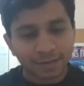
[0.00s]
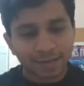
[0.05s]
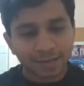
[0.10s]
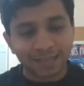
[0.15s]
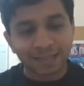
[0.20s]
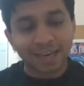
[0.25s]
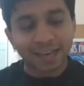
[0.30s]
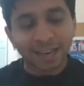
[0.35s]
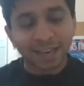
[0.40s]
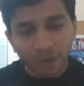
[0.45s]

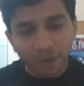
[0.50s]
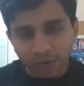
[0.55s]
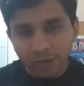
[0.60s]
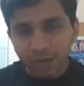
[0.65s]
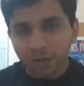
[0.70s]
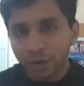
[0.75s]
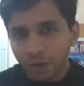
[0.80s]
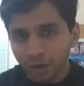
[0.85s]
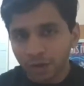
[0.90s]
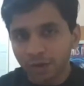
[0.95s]
that's like
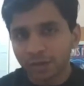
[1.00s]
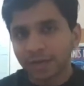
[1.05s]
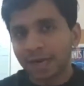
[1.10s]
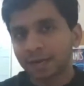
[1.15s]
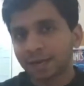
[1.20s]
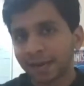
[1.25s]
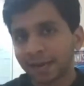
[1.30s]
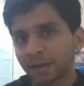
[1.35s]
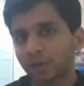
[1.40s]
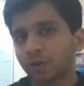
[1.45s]
really good
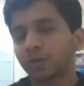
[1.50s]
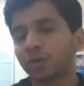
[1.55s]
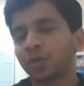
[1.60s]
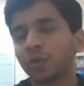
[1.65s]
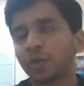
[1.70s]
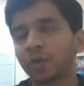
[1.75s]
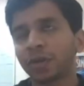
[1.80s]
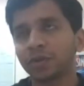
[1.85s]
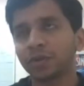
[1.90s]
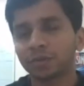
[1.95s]
that like you know
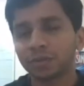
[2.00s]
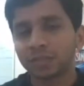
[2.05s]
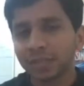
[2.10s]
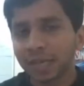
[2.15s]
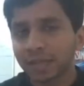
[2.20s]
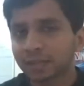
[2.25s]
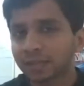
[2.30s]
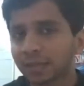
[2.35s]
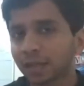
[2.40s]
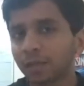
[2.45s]
you are
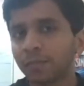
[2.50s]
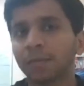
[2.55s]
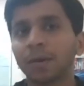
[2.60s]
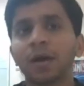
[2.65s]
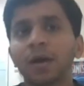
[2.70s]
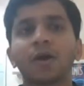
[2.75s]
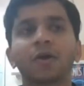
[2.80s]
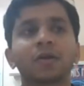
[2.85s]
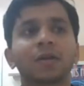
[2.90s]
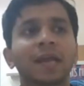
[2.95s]
enthusiastic
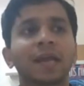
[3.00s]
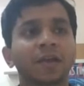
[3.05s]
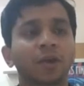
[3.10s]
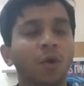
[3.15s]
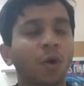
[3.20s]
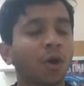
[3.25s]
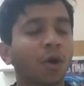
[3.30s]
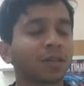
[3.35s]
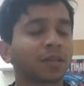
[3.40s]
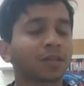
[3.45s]
about like you
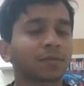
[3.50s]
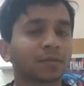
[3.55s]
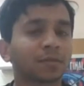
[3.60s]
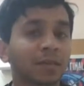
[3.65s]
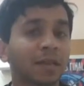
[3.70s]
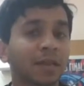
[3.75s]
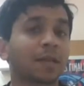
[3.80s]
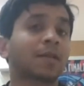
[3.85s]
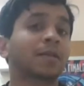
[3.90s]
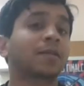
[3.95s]

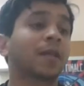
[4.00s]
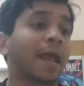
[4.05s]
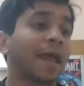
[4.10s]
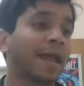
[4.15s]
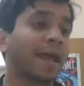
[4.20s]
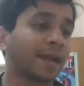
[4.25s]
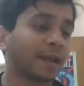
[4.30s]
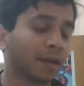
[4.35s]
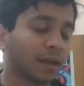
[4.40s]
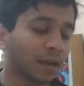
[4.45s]

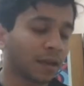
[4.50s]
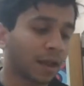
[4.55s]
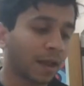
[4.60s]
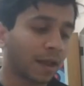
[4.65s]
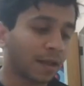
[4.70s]
know